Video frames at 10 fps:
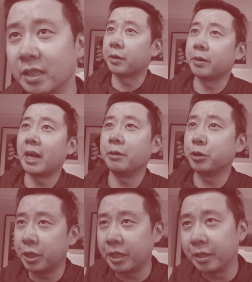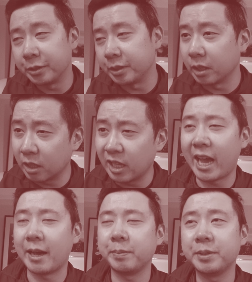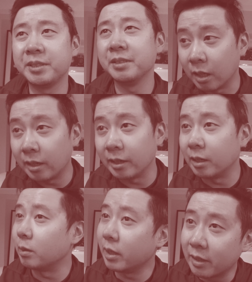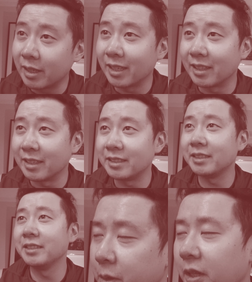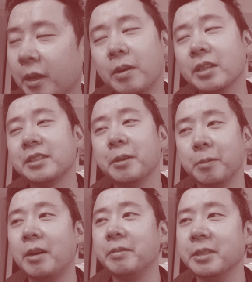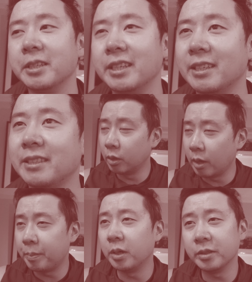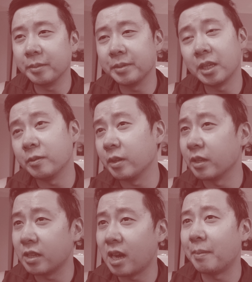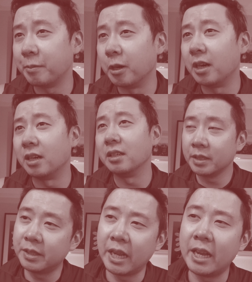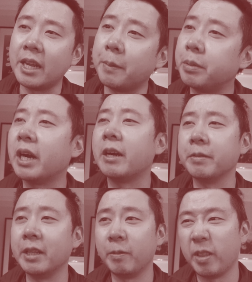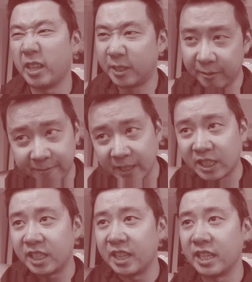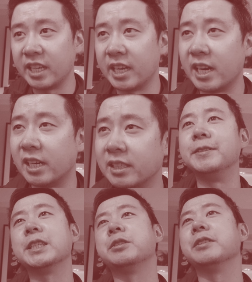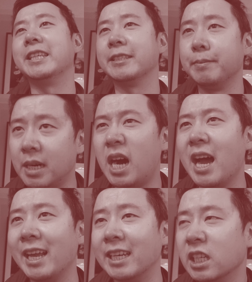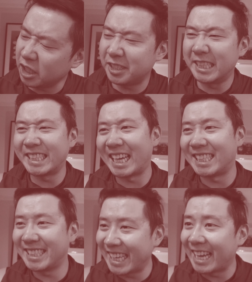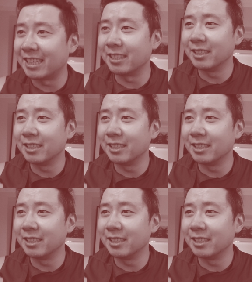The crowd cheers and claps. Glardo, hearing this, really wants to revel in it, so he pulls himself to the top rung, standing proudly with his fist in the air. "Victory is mine, just as I said.